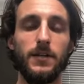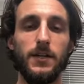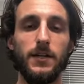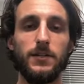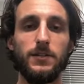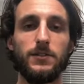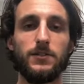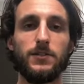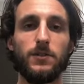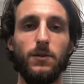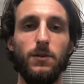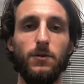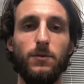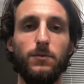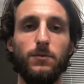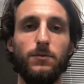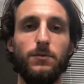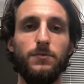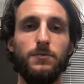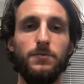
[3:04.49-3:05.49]
And
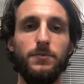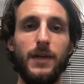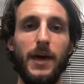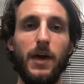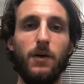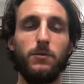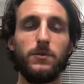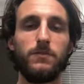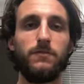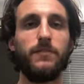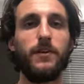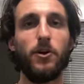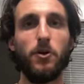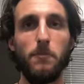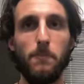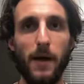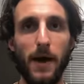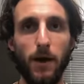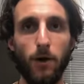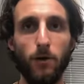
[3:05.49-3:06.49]
so that was
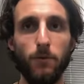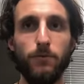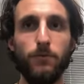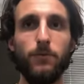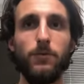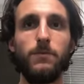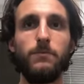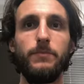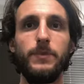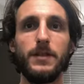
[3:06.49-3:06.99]
very powerful,